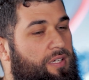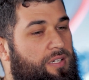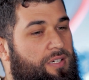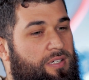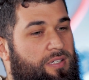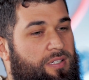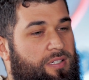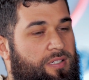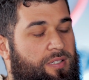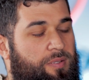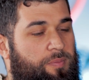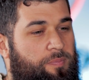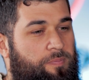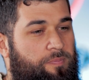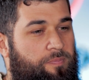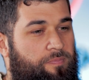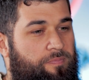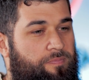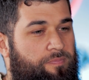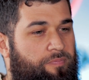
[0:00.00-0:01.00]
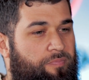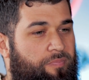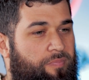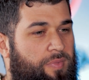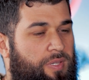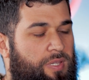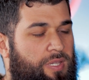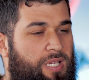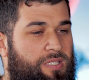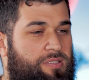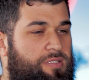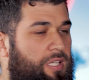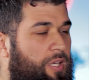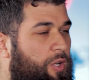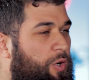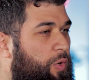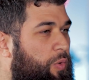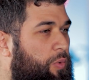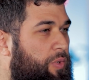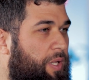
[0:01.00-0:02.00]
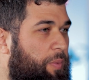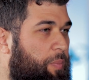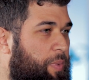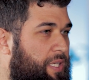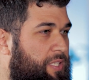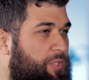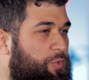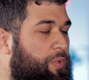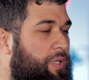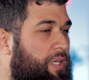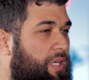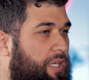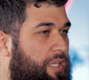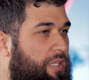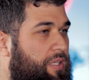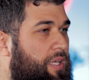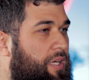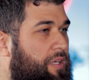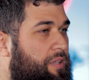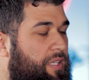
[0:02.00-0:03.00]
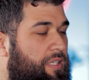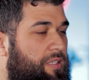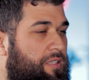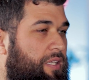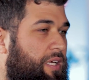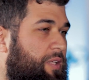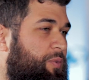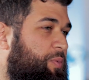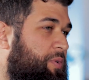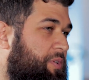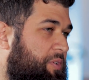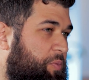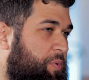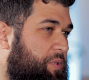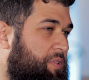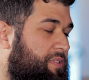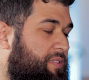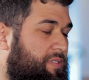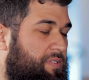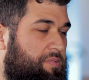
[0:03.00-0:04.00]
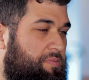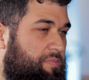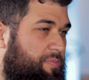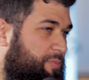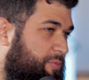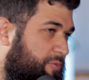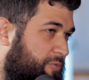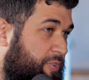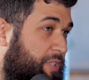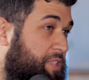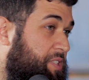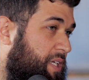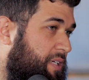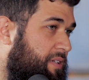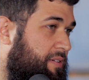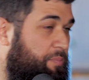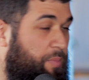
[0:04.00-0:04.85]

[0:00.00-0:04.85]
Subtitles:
That's the only place where I think that word was written.